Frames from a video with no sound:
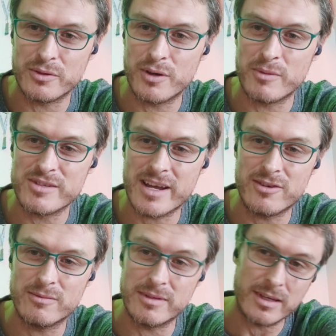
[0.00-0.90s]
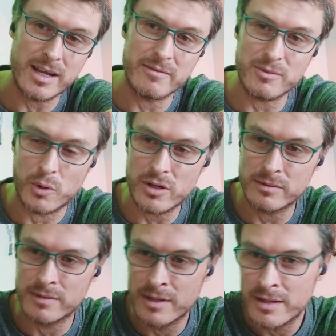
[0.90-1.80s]
to you on my channel, but you can if you
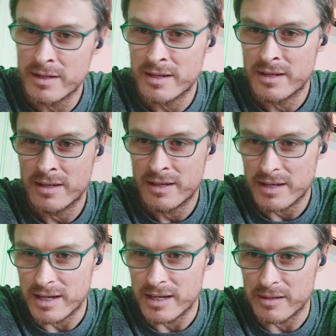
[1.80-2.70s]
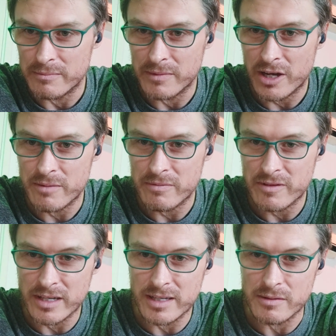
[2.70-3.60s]
want.
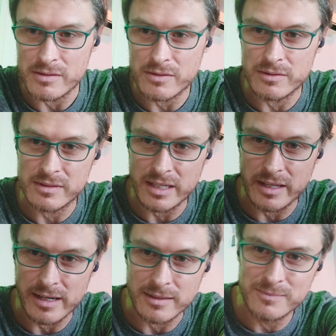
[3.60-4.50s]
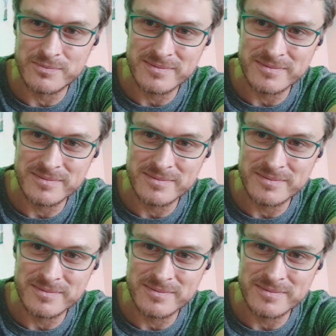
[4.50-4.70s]
Hopefully that was good. See you later.